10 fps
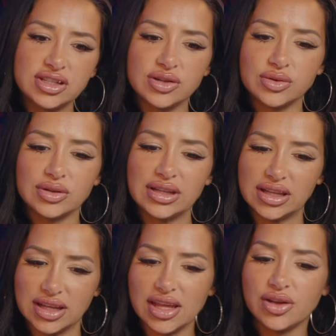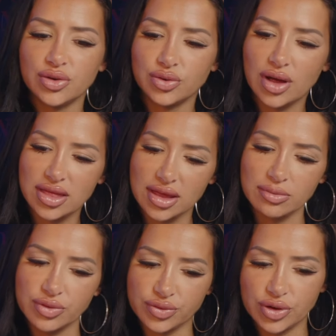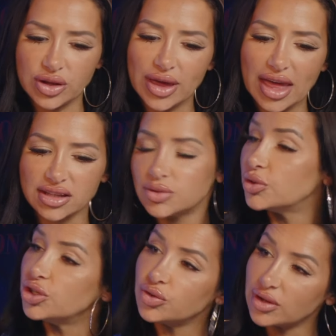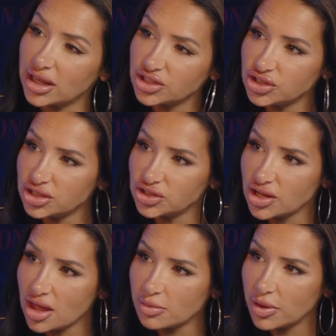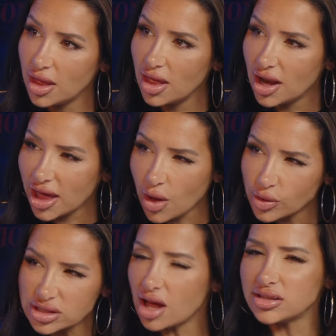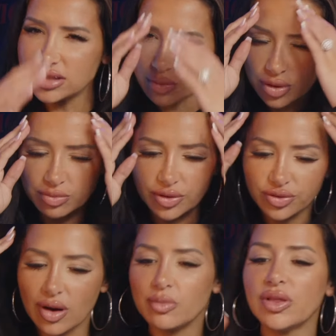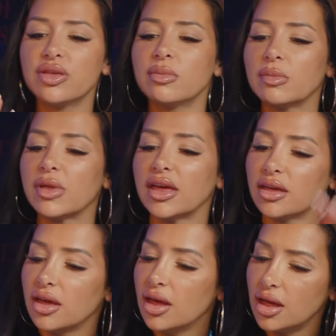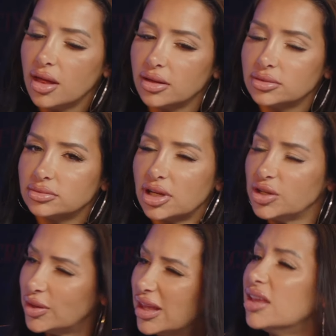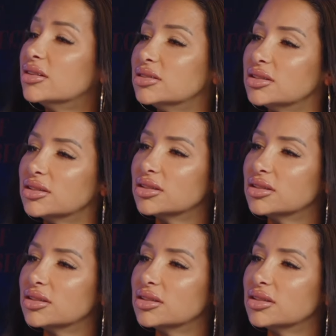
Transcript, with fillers: to heal, I think, before you get into a new relationship. Mm-hmm. Like I always ask someone before I'm with them, I'm like, "Are you healed?"